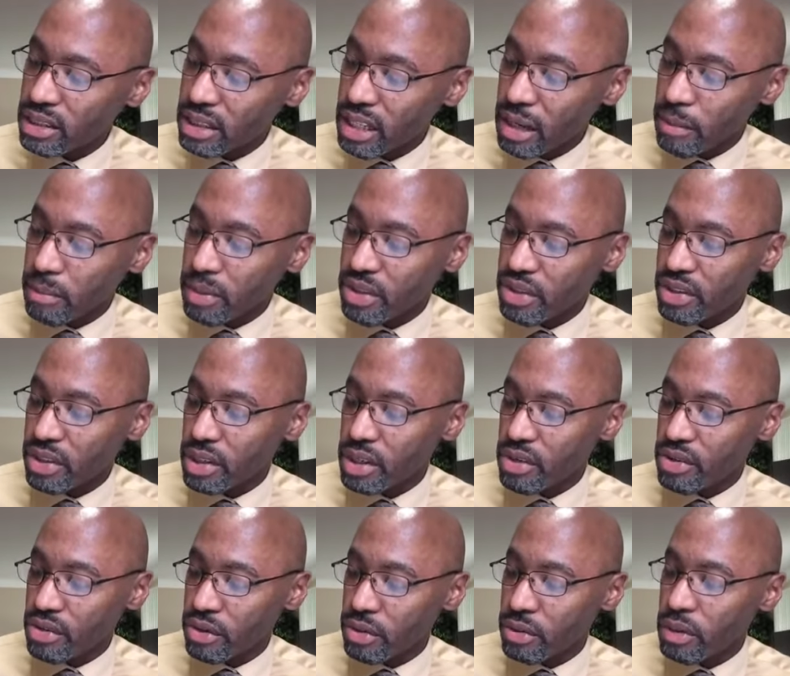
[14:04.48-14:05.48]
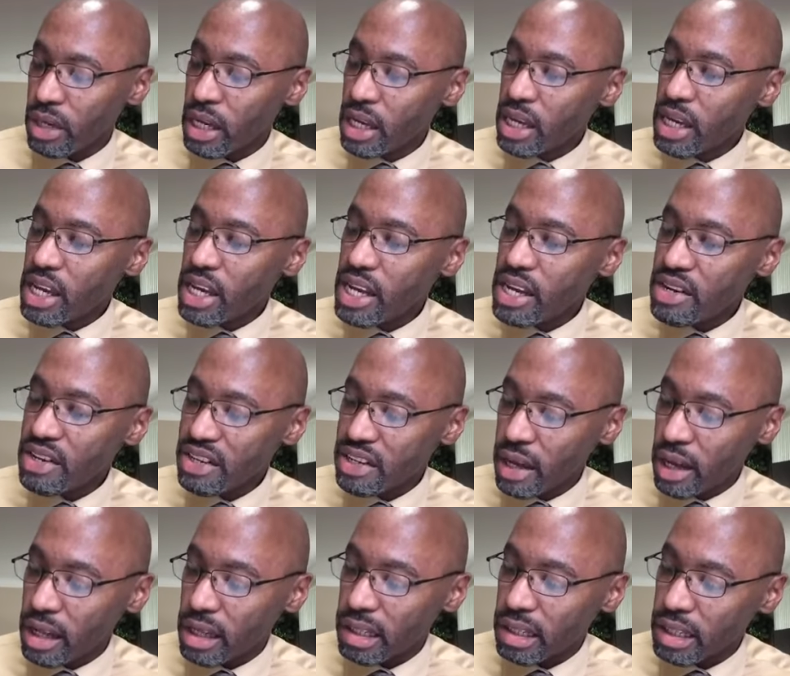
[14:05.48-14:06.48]
that besiege you, he
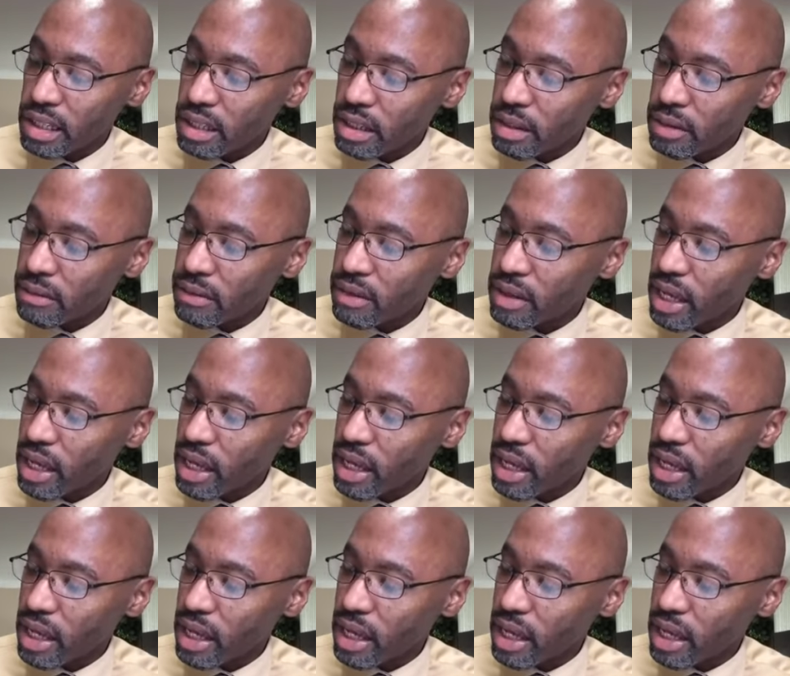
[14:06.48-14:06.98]
shall live,